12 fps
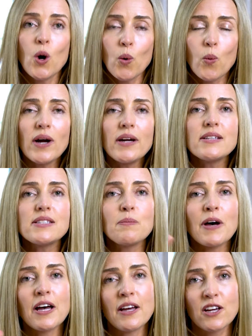What is the
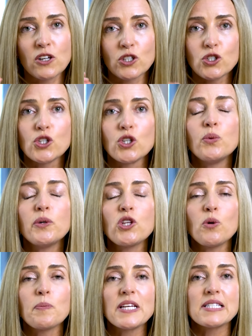buyer going to do with
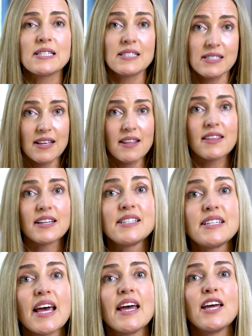your business the
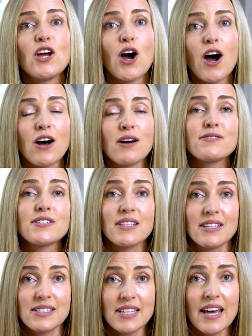day after
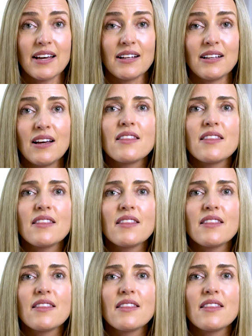the sale?